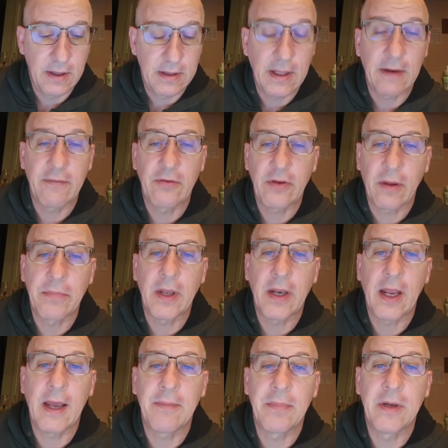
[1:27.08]
that if something
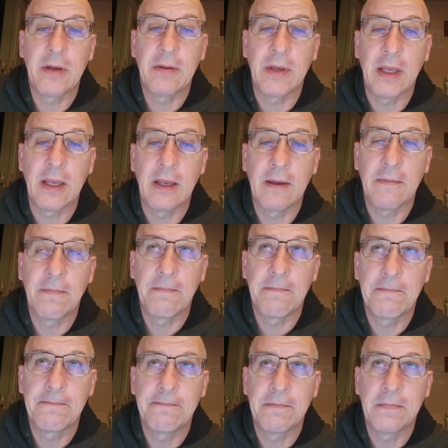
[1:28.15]
happened to me,
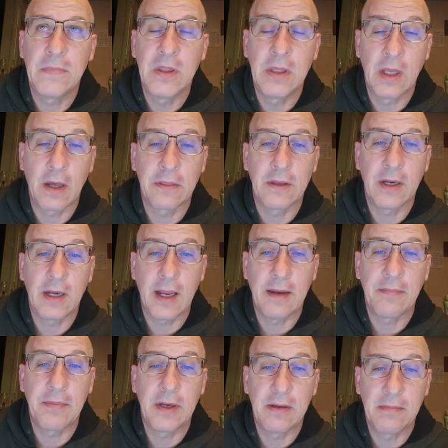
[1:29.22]
nothing
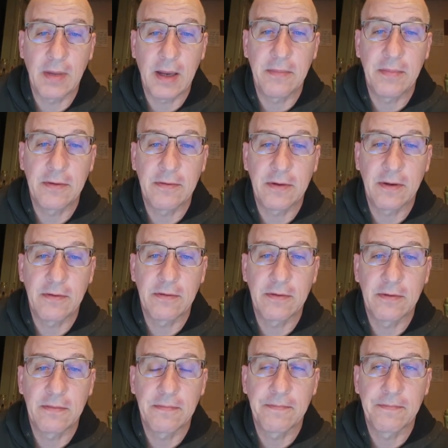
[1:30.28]
happened in my business.
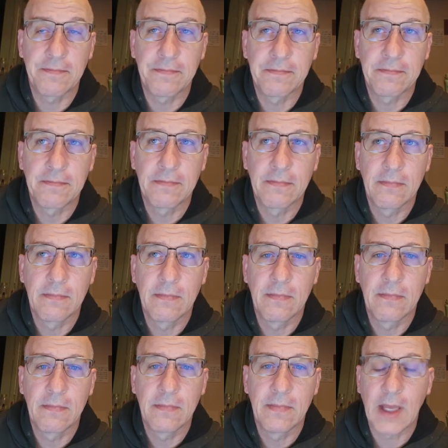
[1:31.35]

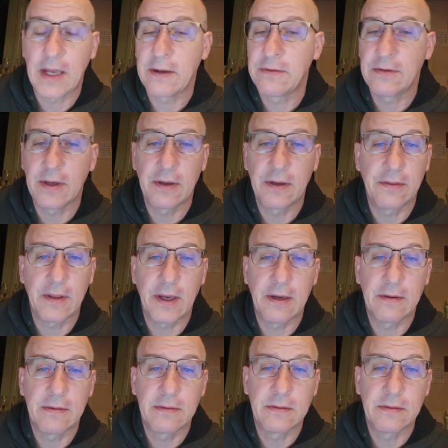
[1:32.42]
Not a single thing.